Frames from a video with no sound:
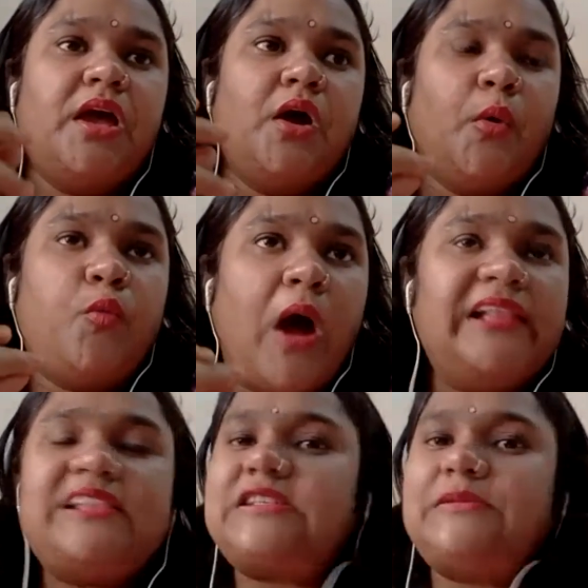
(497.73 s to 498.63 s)
While
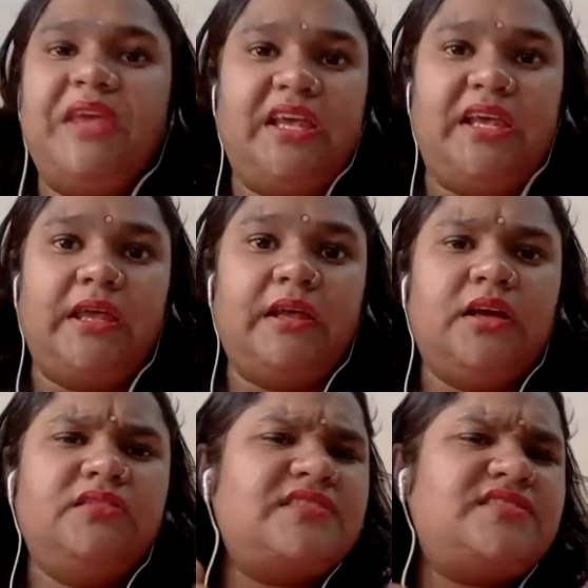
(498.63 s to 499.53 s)
speaking,
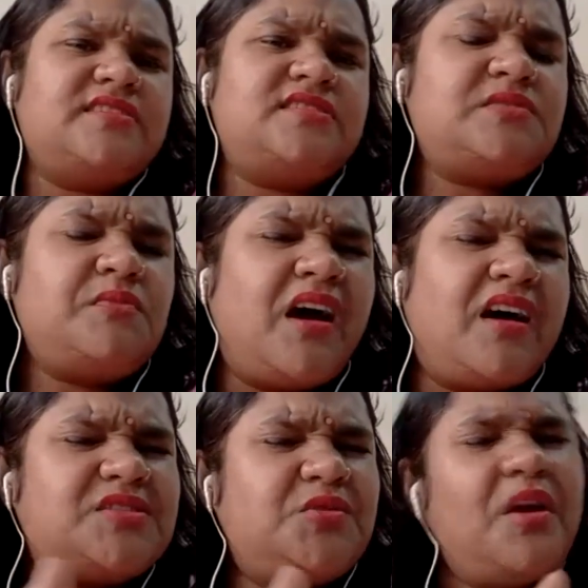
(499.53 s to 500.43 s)
the judges may
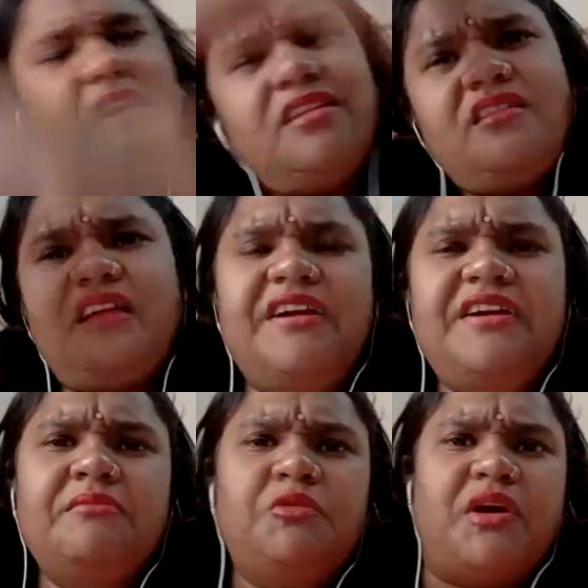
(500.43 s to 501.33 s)
ask you any
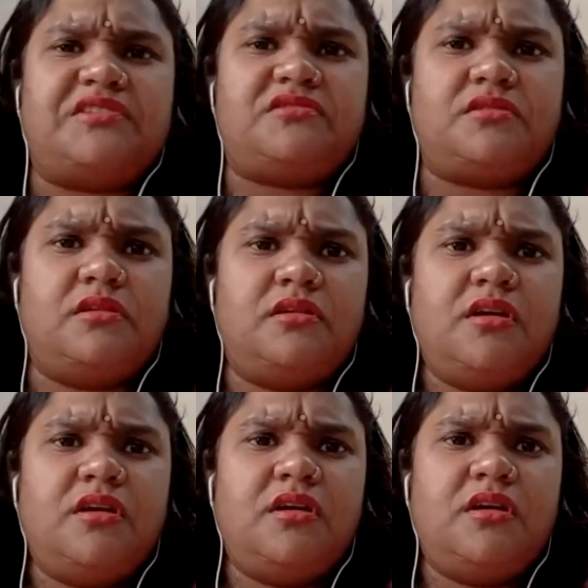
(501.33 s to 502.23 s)
random question,
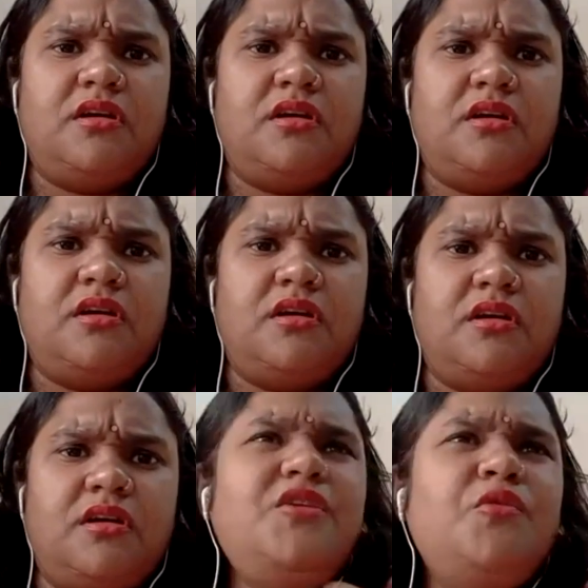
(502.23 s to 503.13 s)
and
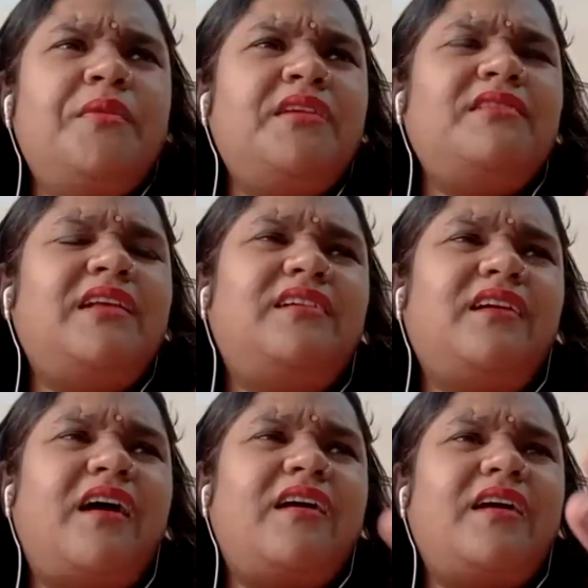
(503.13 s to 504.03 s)
you may like,
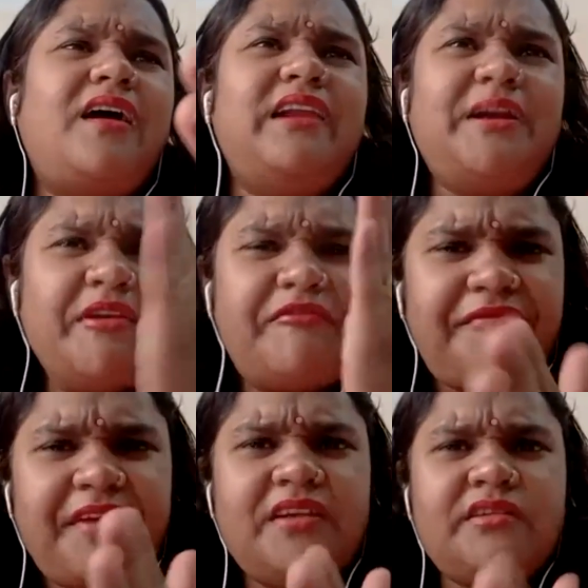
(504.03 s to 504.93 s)
let me
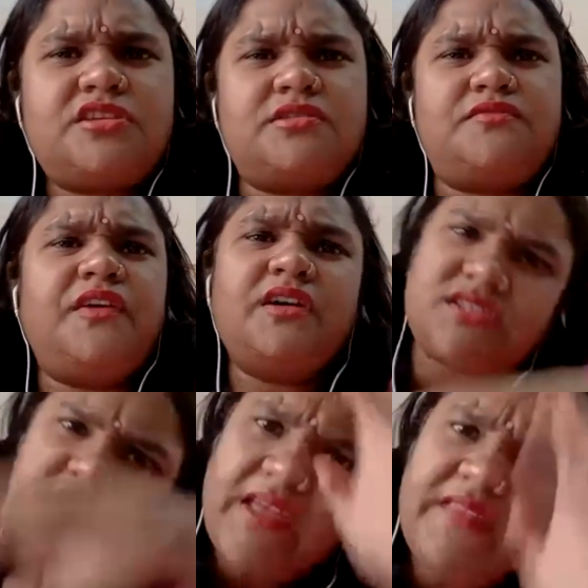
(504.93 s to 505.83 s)
finish first
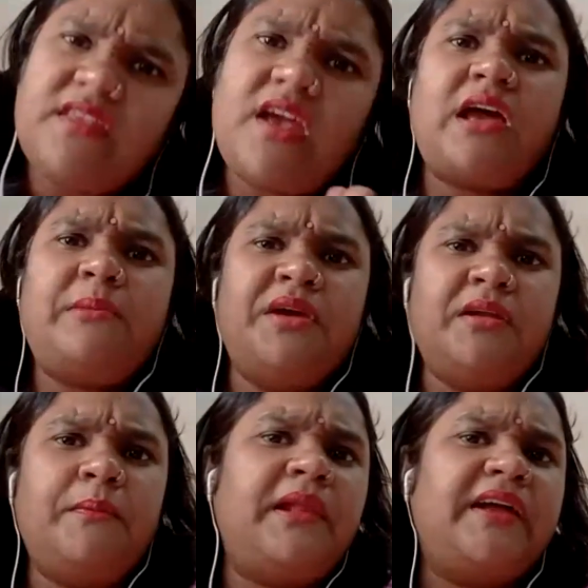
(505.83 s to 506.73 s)
and then I may
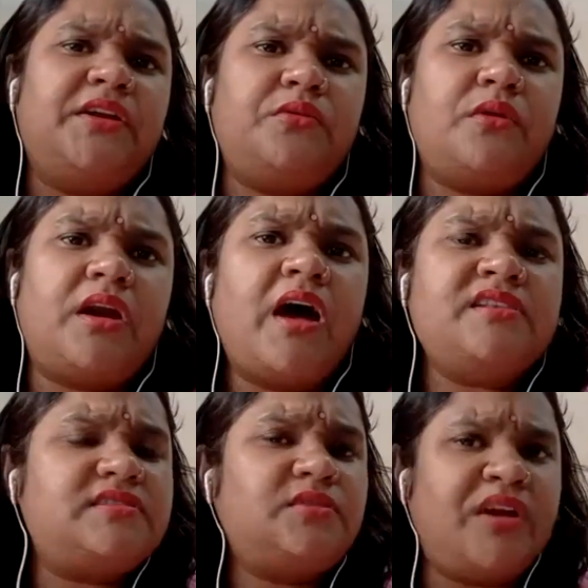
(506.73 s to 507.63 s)
reply to
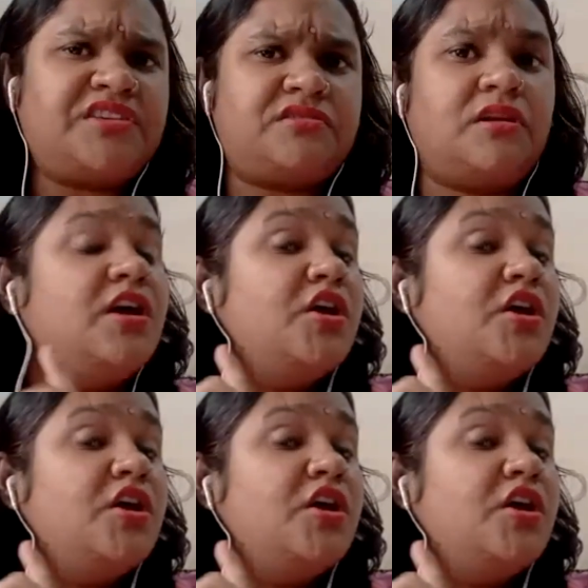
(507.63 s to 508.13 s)
your question.